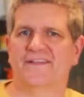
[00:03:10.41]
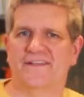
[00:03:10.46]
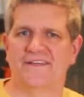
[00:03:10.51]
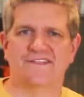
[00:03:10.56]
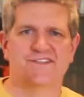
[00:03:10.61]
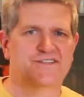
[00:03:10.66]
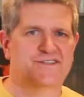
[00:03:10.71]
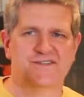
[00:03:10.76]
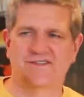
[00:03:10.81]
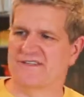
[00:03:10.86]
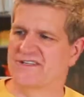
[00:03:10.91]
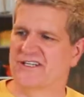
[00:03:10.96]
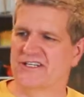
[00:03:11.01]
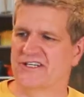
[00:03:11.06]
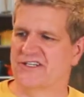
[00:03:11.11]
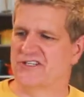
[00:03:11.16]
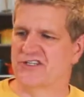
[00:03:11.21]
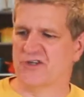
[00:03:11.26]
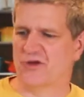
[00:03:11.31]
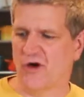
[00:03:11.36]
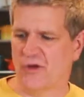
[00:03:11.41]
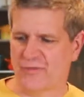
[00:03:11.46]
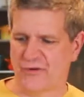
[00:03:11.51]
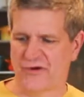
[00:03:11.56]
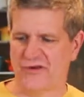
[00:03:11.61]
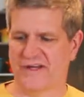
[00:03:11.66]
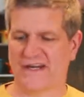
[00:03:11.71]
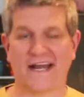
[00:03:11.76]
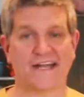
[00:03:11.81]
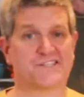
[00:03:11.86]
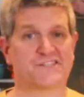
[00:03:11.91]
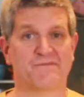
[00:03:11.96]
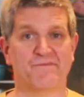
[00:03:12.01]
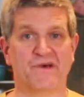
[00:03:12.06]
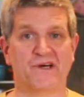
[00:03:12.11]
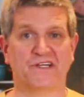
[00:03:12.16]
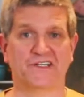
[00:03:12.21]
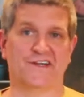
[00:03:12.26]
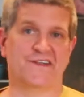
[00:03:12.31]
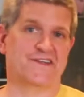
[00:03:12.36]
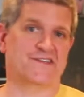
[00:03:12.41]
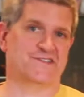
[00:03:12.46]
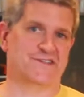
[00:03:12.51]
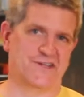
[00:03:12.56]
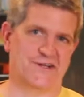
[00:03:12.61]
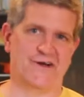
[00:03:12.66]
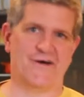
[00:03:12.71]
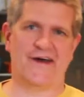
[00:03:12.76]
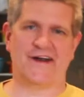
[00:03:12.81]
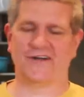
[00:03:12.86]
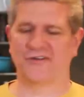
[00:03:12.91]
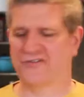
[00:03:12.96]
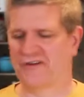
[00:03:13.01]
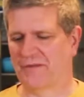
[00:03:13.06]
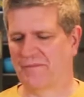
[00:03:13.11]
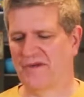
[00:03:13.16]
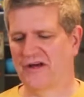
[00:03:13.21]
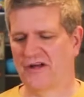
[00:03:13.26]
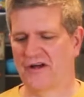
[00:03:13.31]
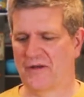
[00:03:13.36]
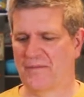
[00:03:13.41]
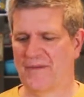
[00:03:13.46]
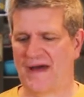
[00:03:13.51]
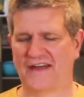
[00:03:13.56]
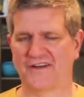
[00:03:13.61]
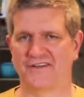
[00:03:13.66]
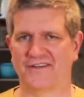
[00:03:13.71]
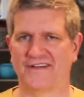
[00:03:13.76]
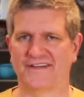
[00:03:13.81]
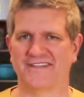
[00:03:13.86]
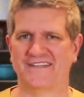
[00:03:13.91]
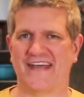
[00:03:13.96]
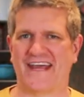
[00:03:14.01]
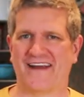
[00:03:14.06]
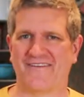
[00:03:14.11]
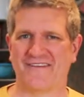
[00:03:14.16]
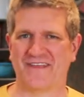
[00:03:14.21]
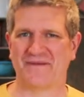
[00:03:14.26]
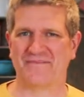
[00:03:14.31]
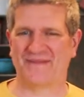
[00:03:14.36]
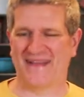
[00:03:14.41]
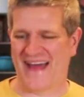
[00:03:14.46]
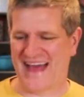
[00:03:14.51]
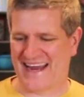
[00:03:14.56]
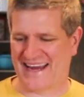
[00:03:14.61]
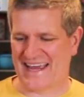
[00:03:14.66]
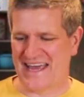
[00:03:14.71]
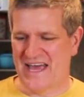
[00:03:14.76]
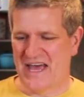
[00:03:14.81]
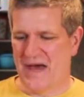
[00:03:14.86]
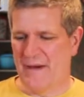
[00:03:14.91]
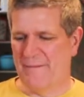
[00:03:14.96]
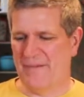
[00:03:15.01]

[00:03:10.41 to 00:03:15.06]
This delicious cold brew. You can add some milk to this. You know I don't drink milk. I take everything black.